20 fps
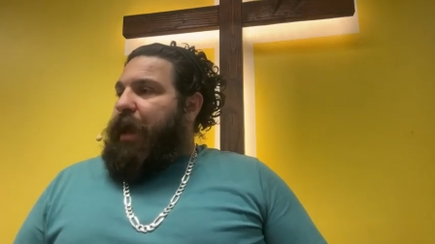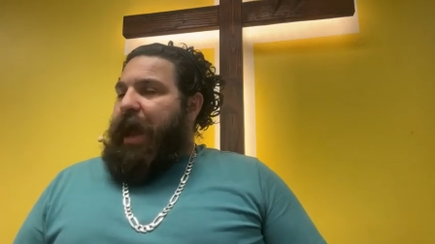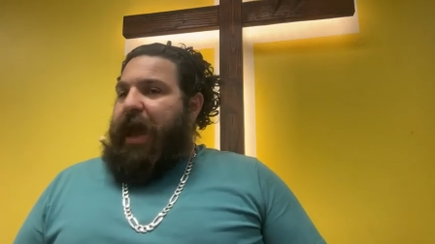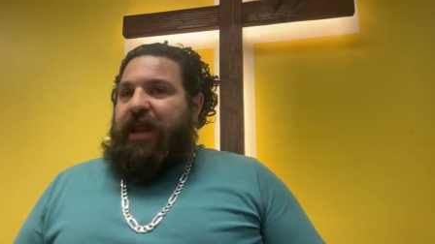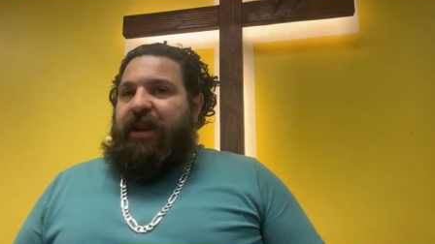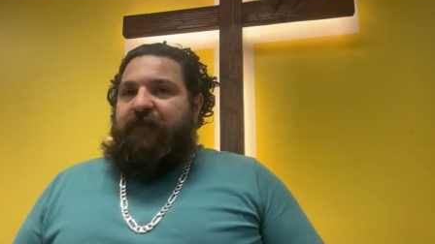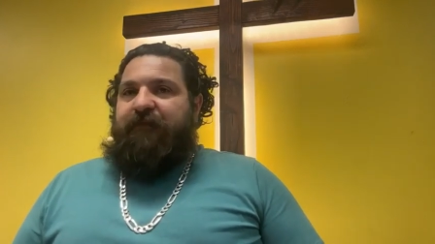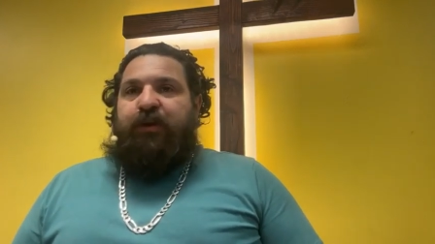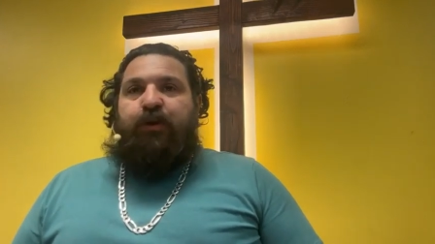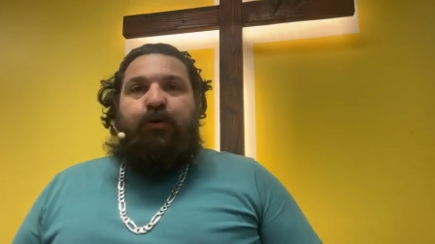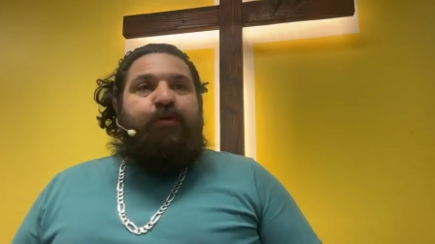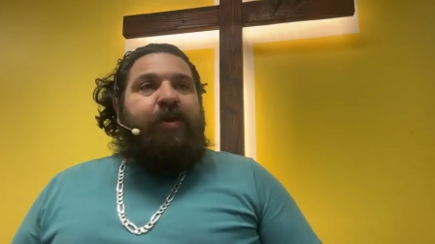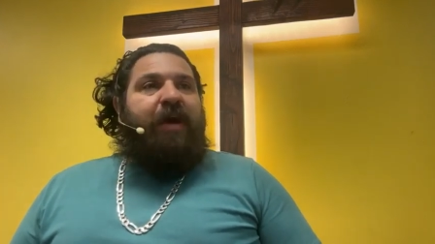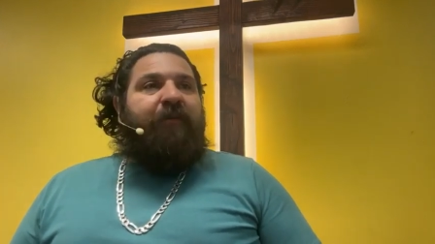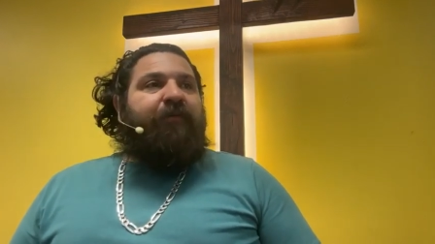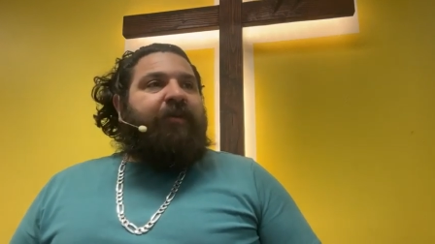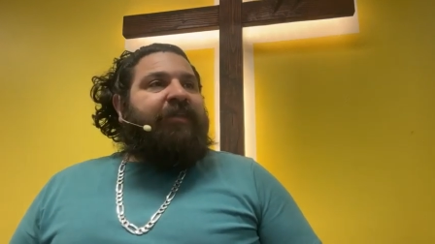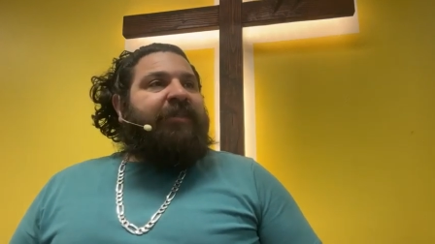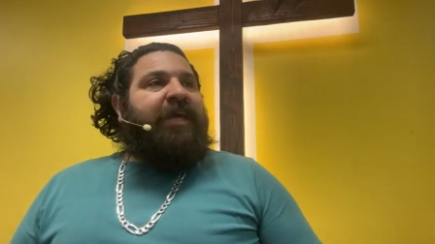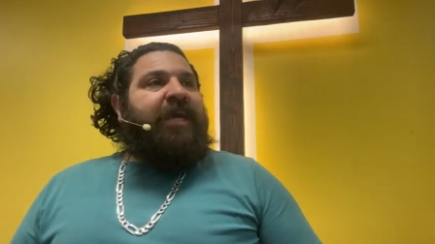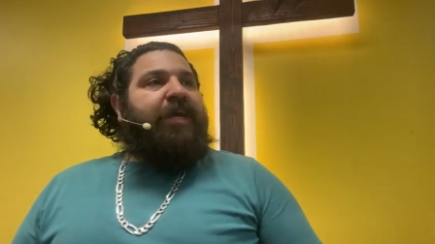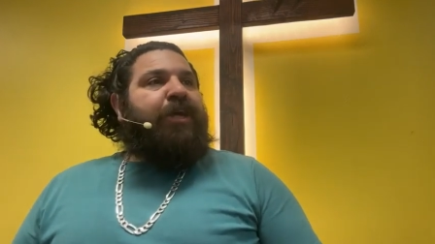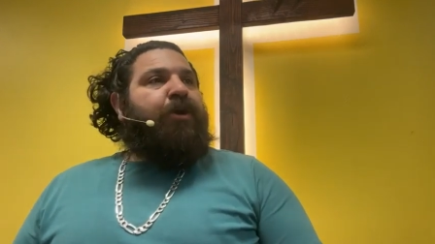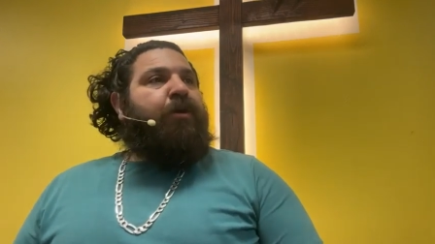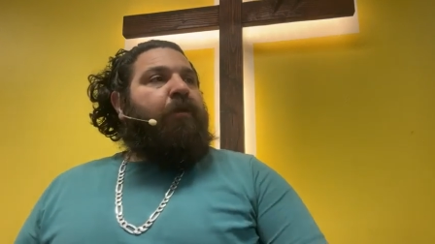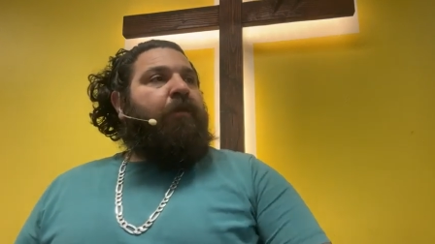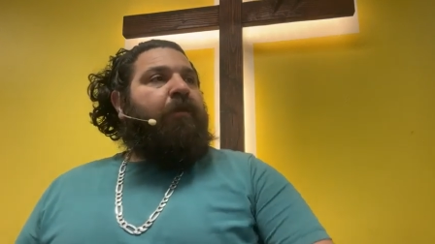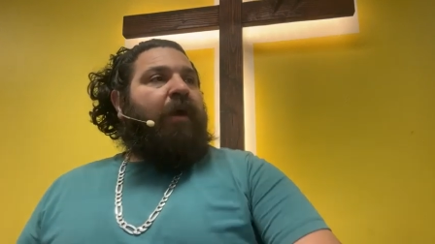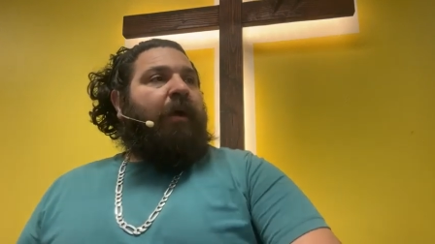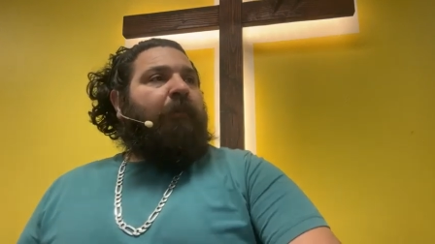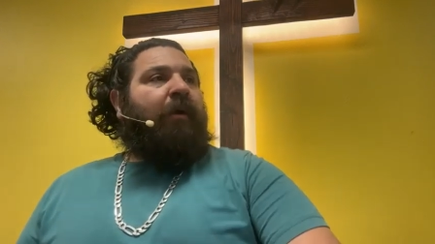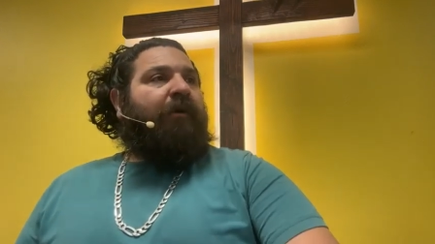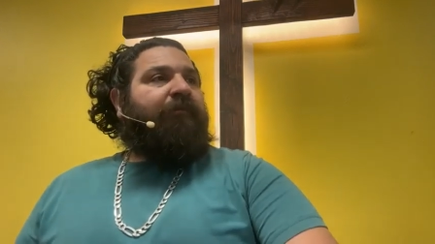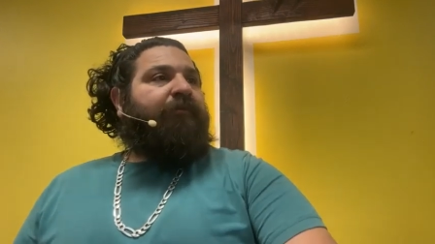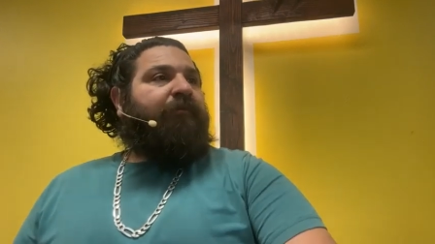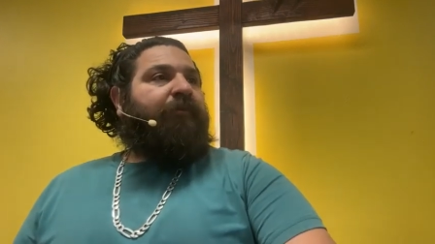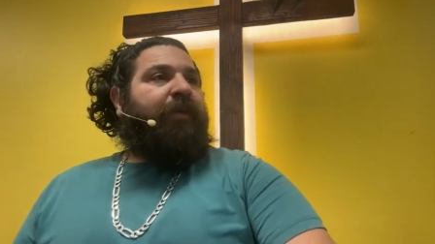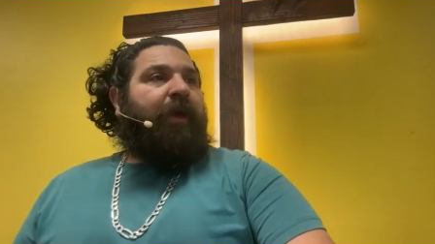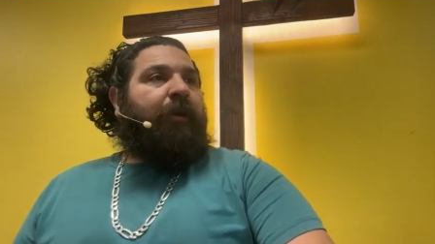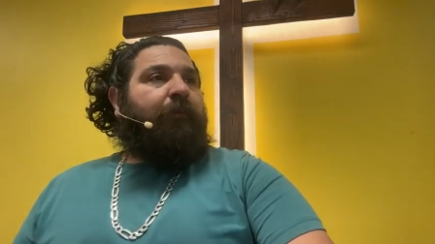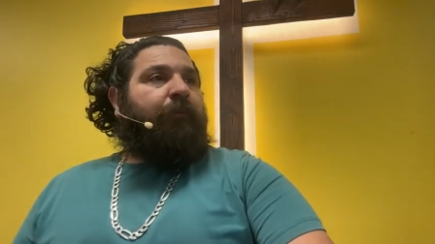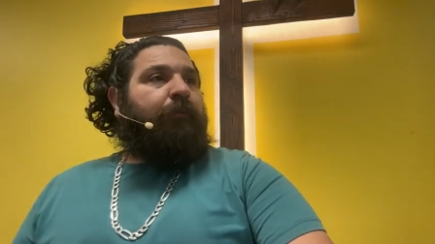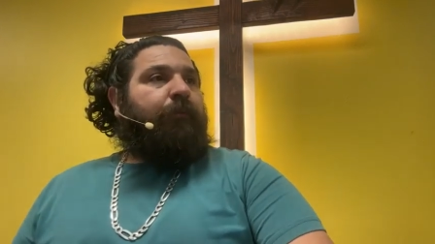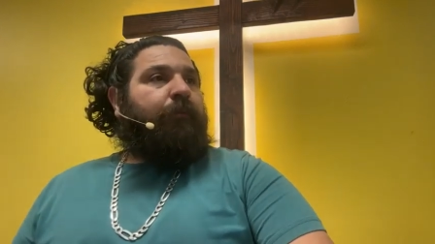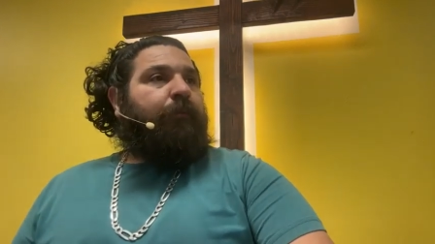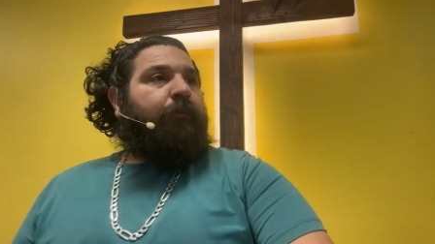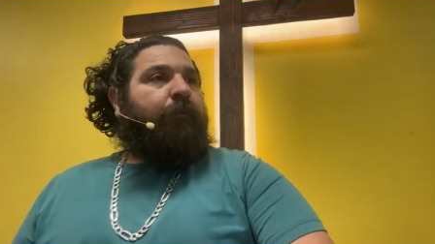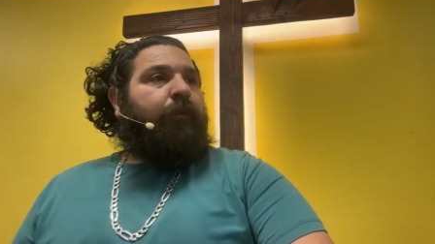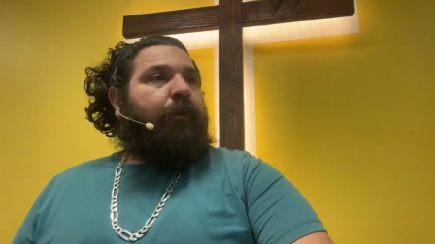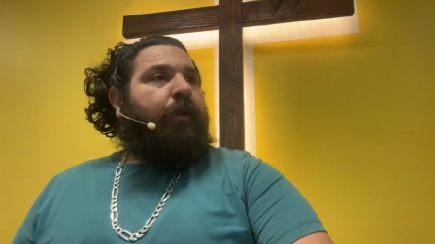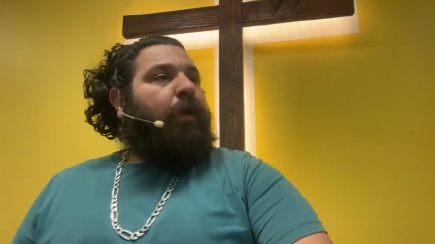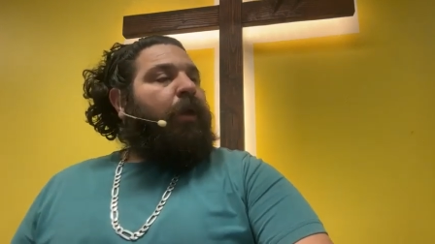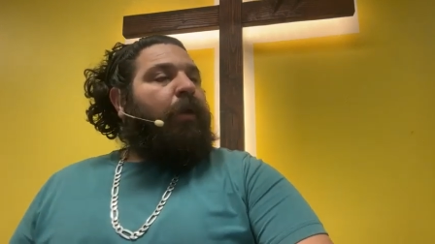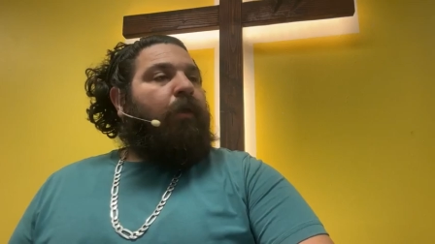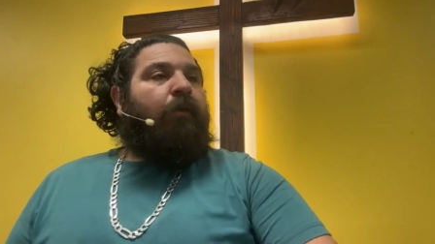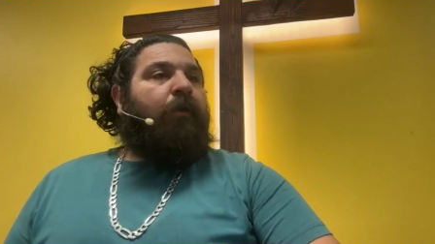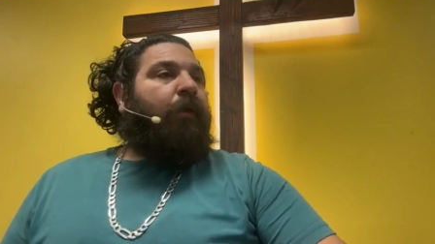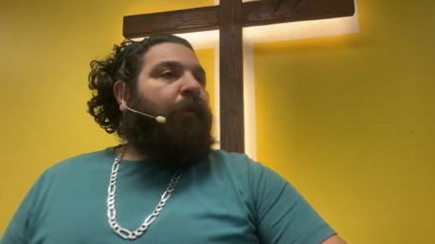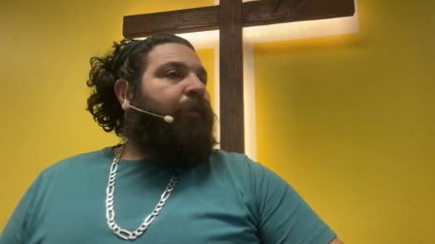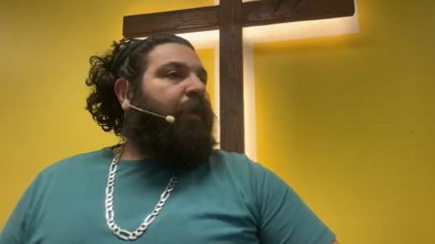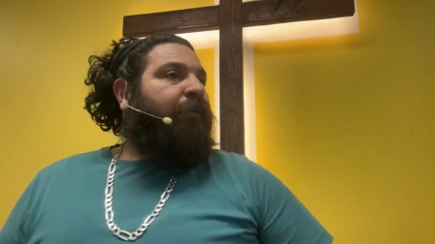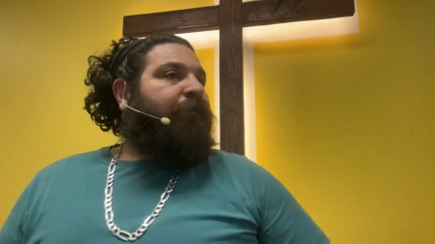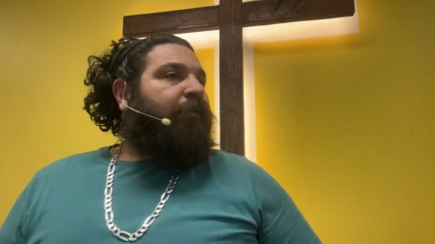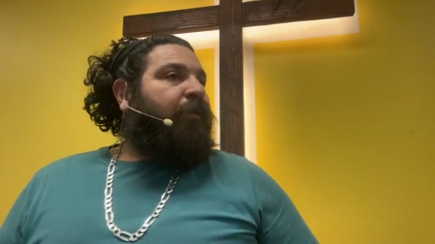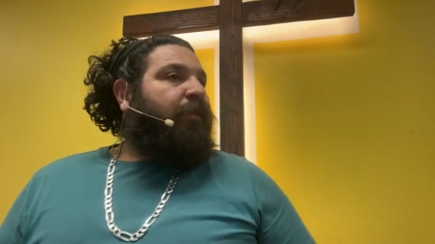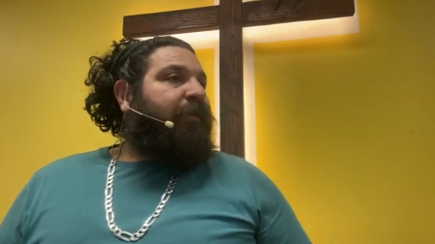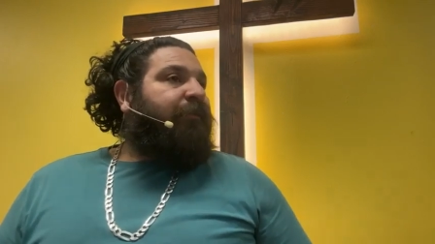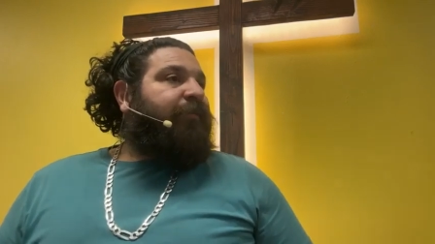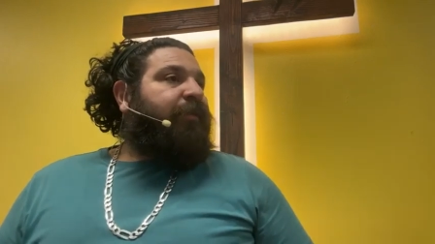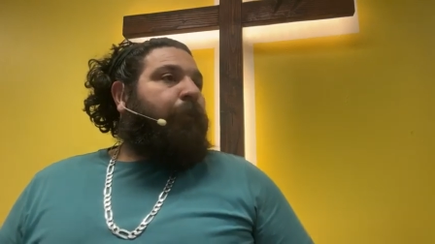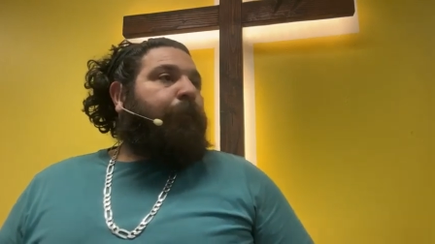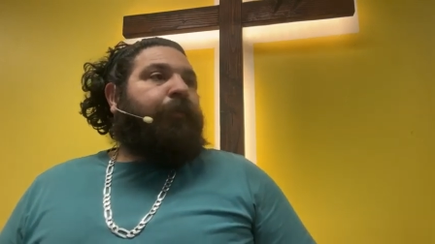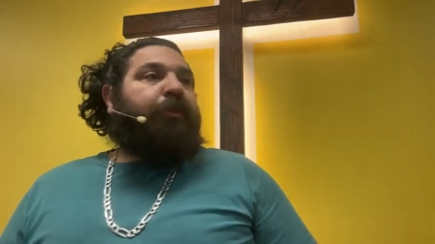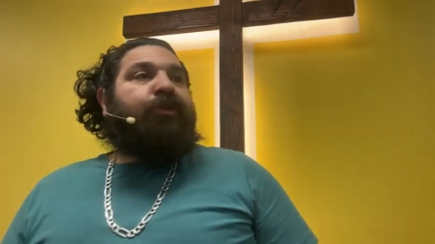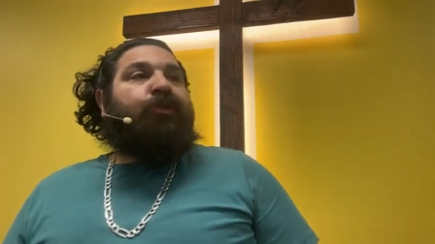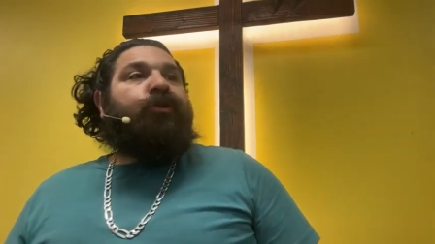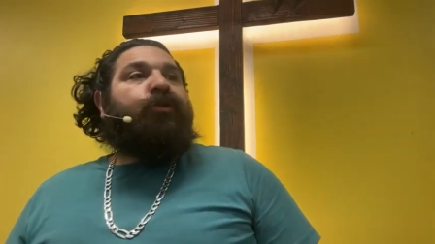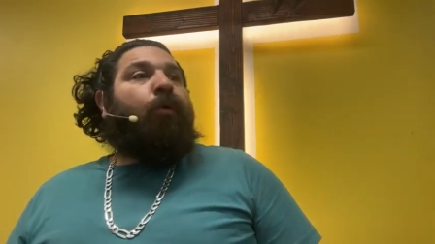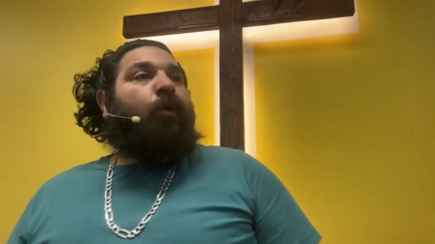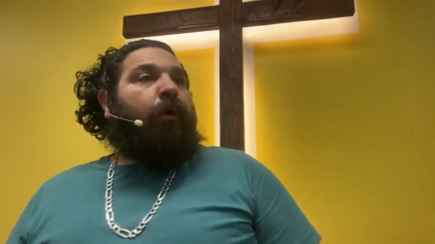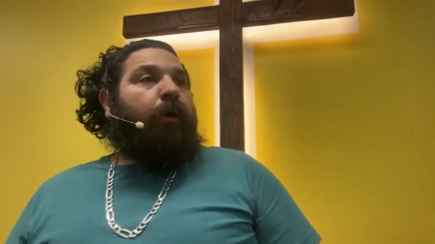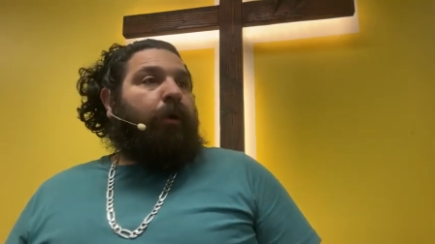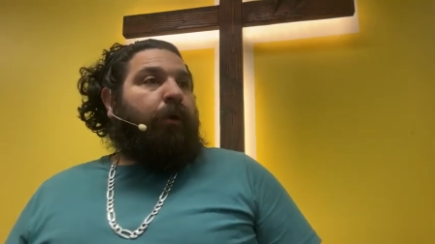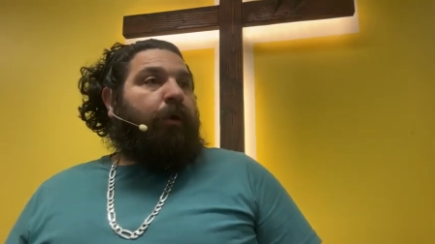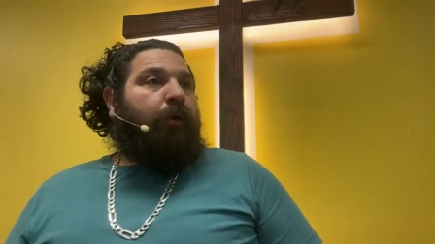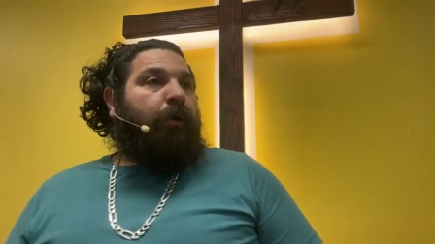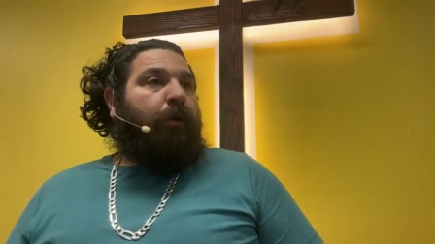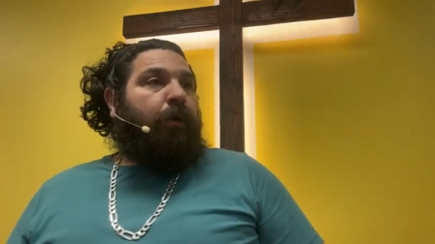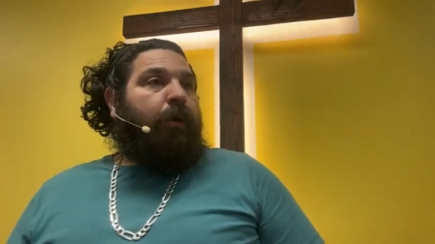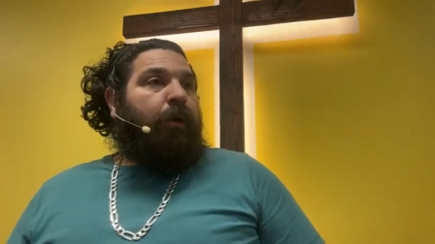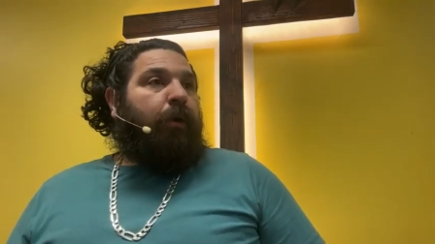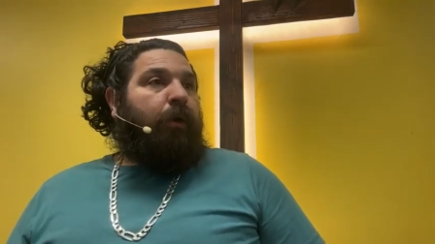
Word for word: And if you never take your thumb off of them, they'll never lift up and soar.